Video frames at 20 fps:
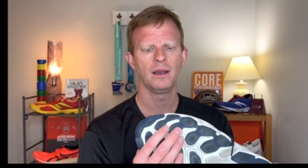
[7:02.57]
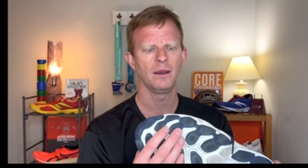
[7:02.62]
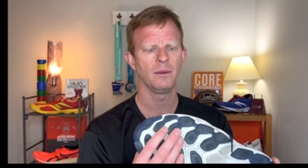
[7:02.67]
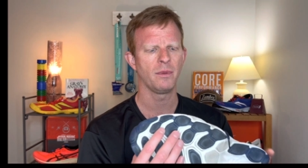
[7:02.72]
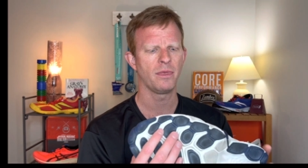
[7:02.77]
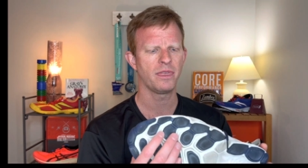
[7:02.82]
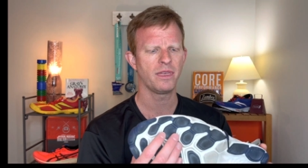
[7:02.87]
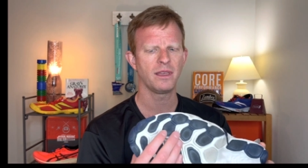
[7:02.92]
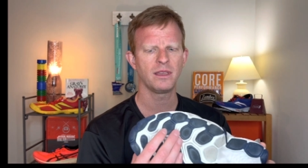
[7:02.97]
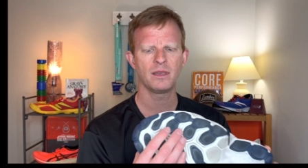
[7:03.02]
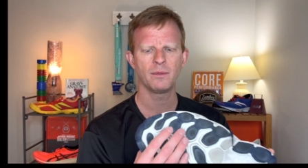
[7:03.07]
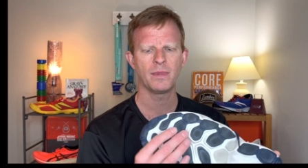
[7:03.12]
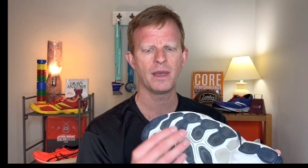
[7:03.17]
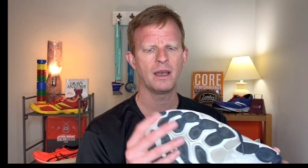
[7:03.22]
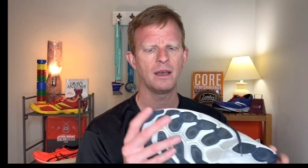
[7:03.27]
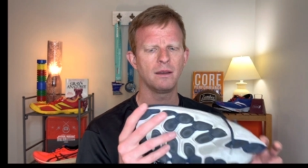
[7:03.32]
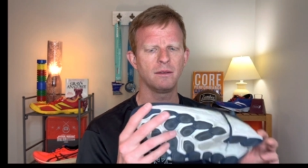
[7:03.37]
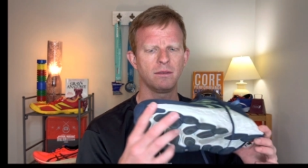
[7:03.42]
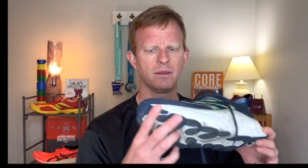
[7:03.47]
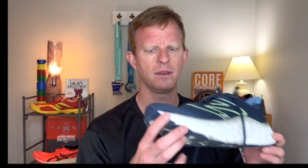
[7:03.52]
think
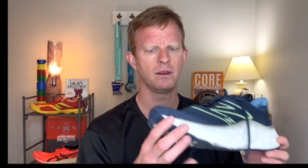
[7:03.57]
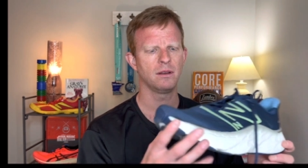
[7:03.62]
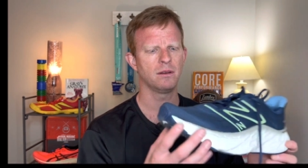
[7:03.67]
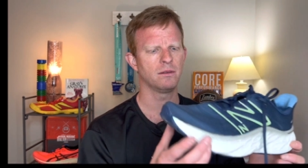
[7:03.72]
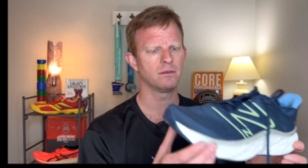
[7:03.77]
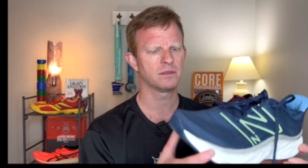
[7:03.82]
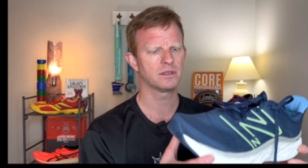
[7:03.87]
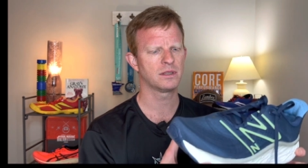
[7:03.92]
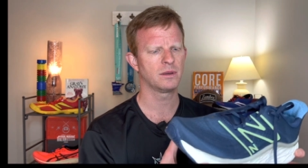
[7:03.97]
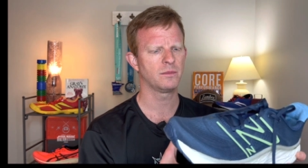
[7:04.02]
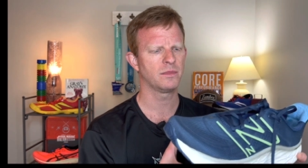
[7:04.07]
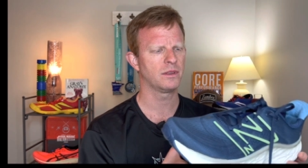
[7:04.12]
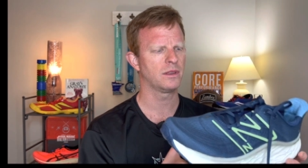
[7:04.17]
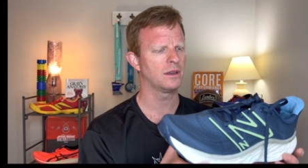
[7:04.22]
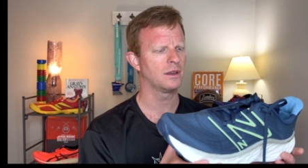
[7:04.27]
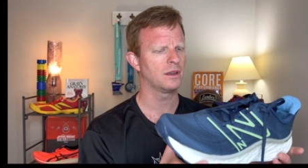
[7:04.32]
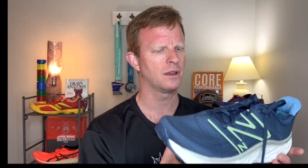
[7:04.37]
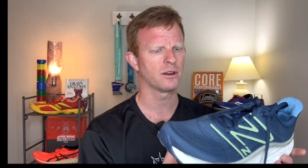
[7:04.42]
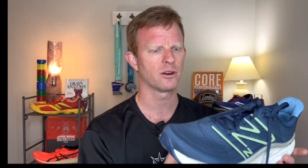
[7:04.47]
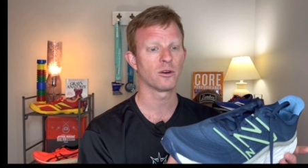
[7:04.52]
about, you know, some of
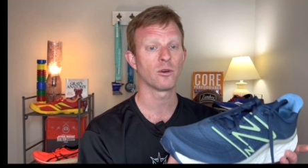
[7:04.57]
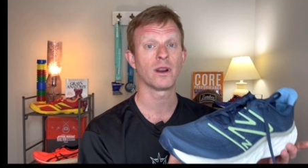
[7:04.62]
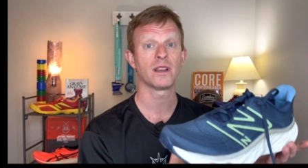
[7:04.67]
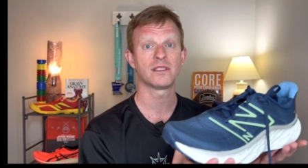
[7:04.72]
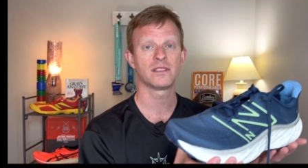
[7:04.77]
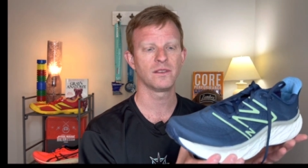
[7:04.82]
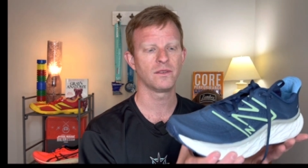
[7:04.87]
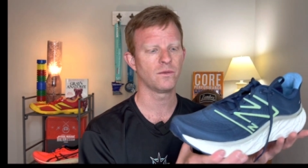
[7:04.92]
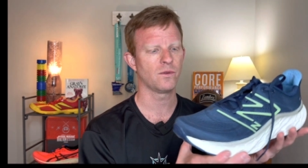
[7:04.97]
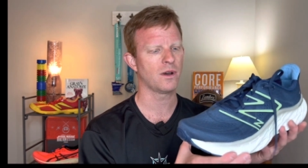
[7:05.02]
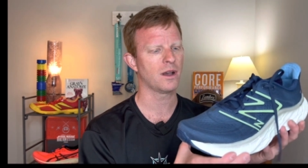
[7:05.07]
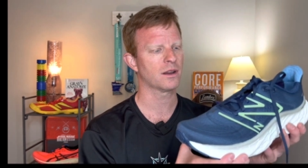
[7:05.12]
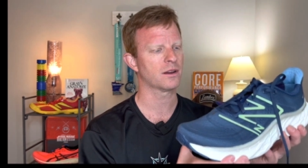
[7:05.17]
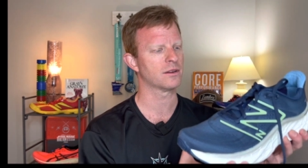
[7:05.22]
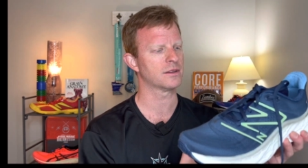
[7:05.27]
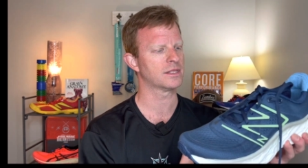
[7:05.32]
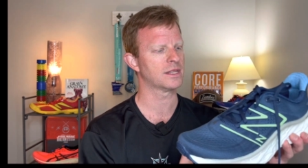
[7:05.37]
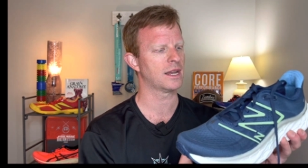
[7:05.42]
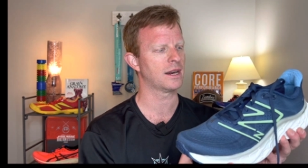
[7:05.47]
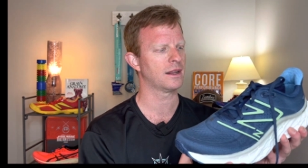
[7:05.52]
the aggressive
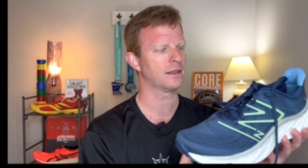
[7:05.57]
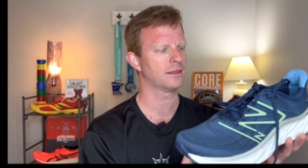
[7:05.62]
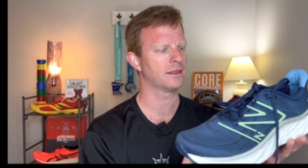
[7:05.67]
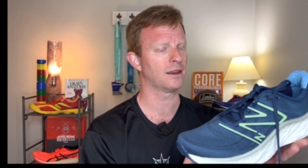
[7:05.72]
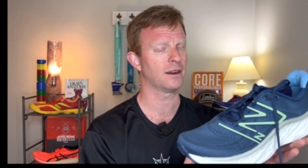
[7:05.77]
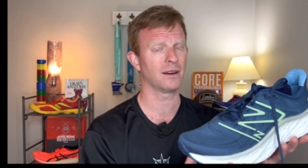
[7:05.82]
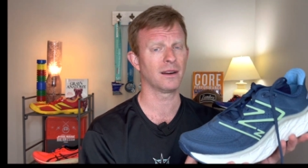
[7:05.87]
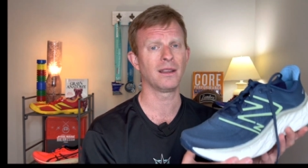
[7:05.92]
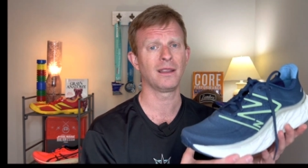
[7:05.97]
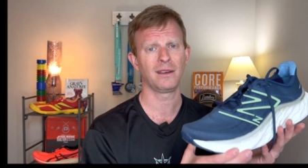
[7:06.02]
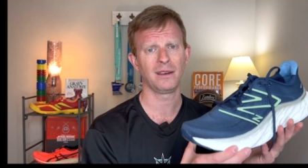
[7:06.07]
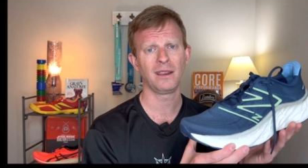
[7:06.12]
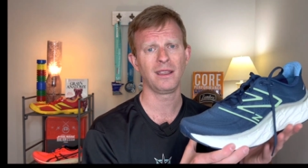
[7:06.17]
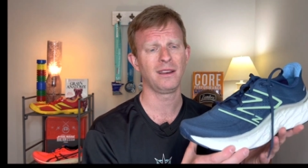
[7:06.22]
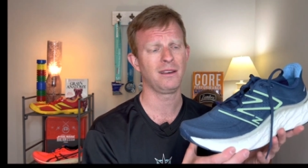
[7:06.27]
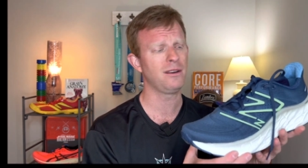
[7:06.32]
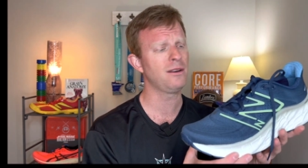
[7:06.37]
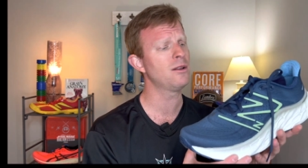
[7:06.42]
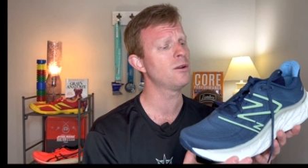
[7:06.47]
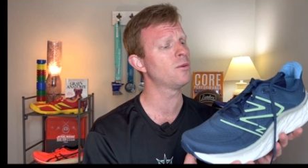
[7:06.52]
walkers that out there,
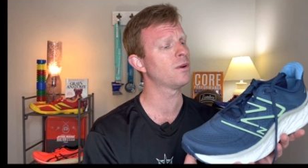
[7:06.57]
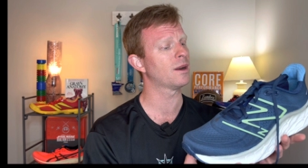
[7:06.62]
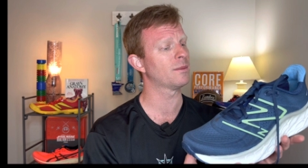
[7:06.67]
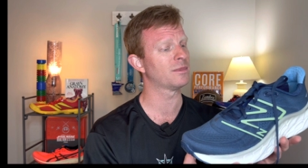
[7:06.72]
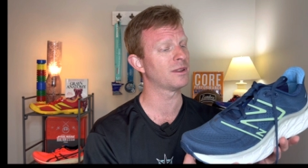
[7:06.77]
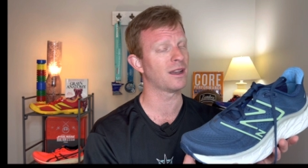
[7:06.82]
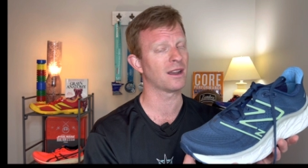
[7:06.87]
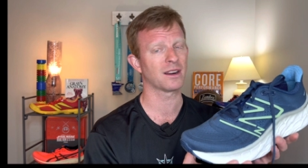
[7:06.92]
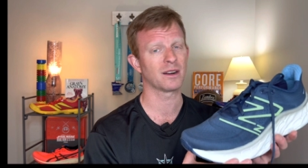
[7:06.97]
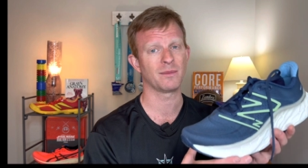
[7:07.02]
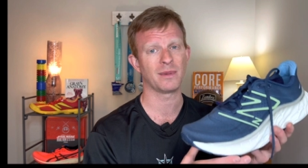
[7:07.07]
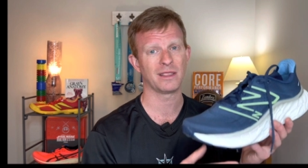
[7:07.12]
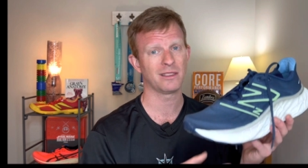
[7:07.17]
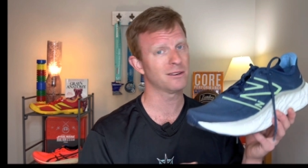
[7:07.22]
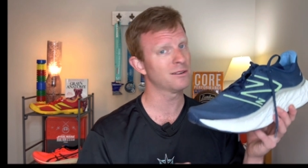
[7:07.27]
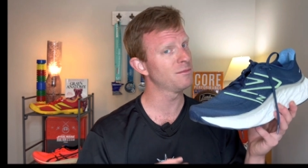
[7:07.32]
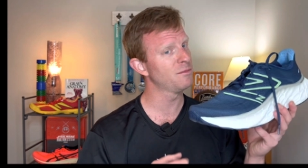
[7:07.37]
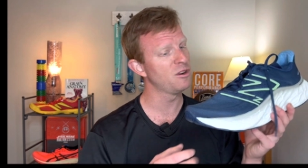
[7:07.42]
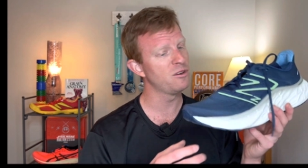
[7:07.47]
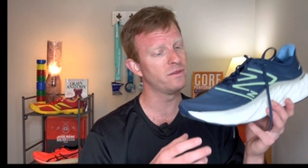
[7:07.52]
and you know what I'm talking about.
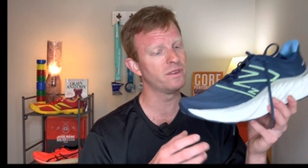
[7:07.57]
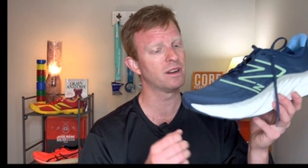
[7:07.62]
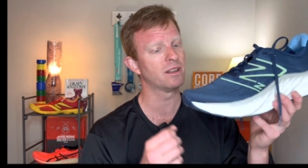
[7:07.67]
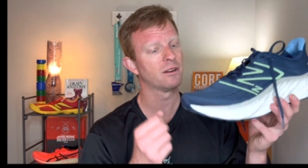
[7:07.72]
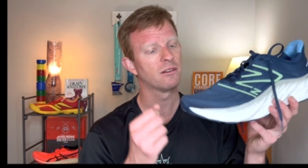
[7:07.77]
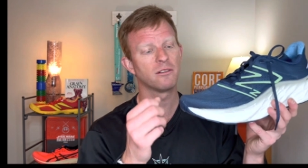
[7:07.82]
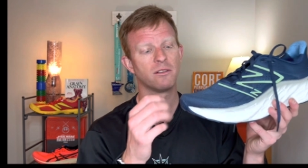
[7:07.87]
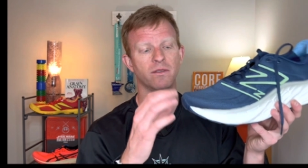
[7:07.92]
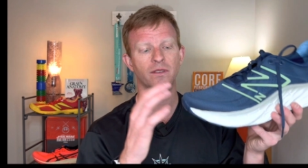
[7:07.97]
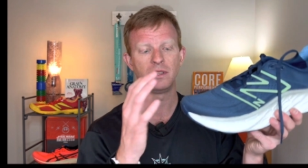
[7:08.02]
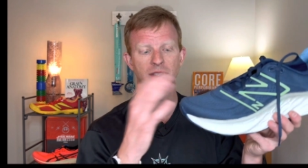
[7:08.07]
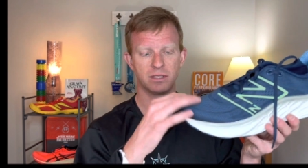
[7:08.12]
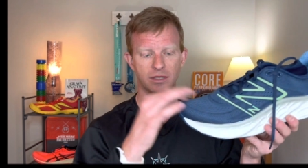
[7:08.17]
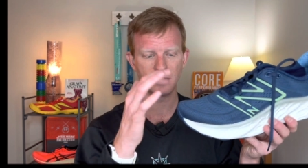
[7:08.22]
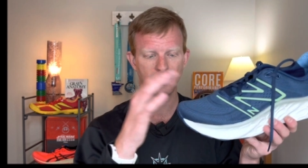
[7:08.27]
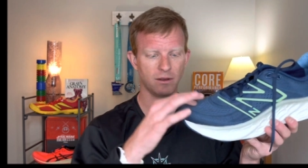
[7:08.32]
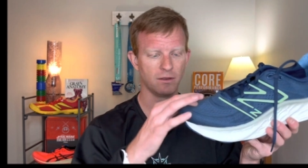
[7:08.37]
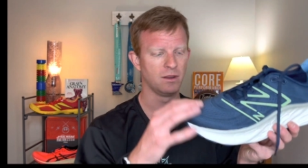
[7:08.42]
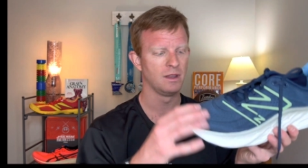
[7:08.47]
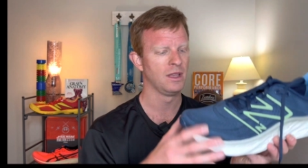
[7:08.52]
They're moving and grooving,
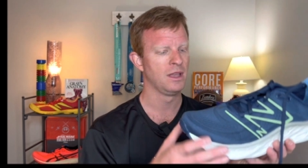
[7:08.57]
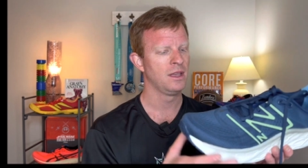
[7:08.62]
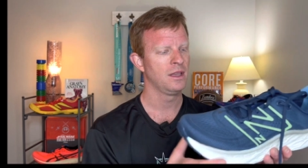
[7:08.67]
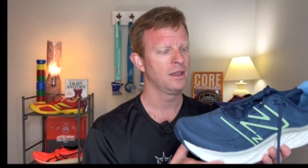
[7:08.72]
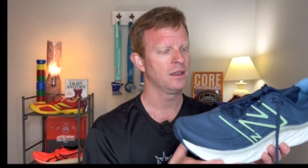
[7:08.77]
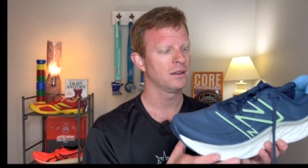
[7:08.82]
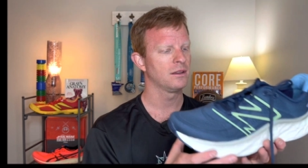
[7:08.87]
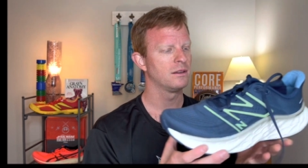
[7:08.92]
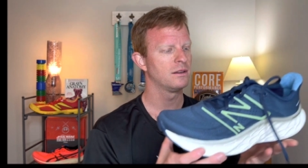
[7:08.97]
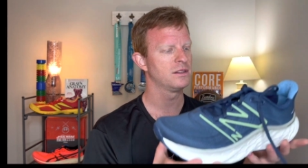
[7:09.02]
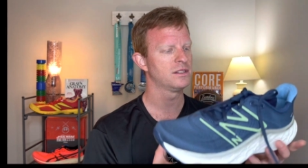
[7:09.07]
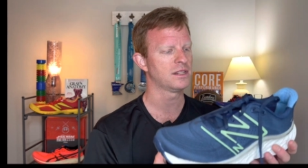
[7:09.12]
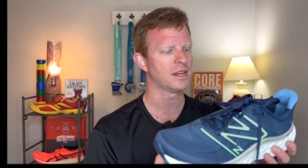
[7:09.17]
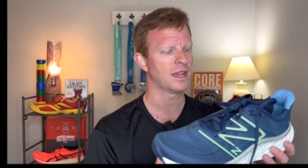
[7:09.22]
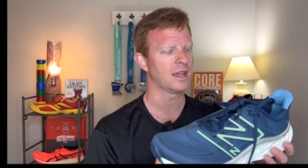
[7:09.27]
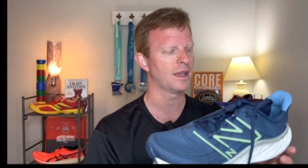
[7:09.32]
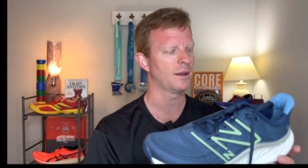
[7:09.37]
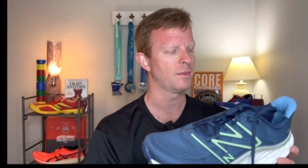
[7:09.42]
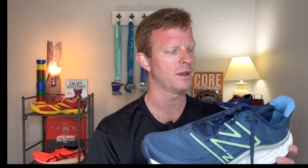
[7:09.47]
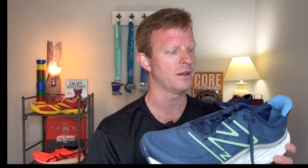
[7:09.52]
so good
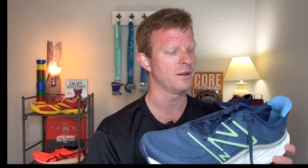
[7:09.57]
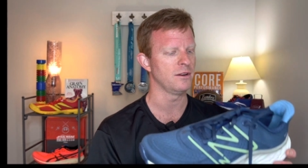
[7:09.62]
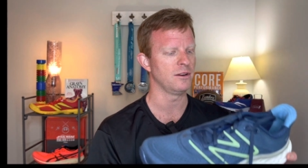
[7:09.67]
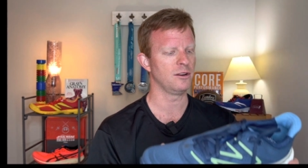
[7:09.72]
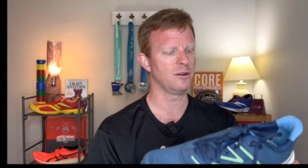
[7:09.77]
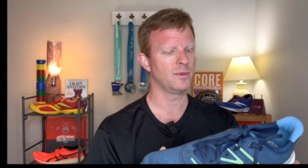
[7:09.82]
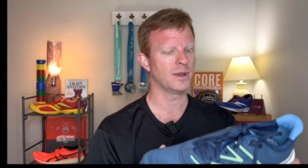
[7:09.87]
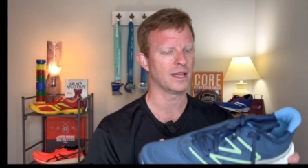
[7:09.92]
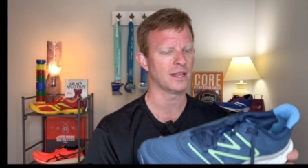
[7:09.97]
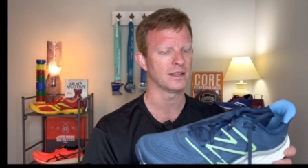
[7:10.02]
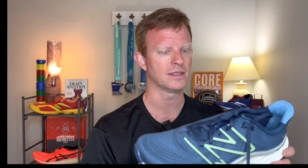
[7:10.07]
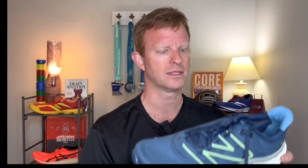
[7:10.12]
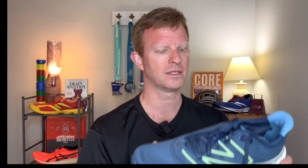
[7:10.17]
job, New Balance